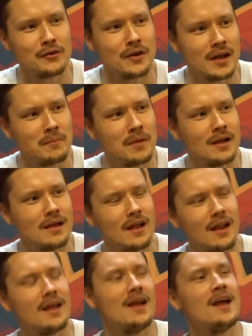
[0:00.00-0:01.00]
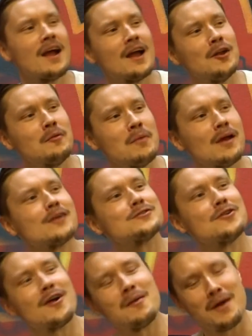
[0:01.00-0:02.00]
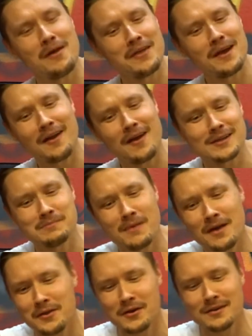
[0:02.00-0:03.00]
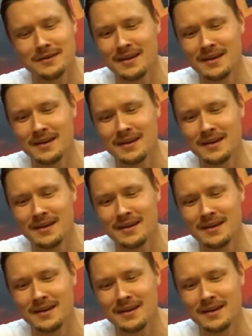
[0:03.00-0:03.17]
Hey mate, can you make a song about that guy's mother?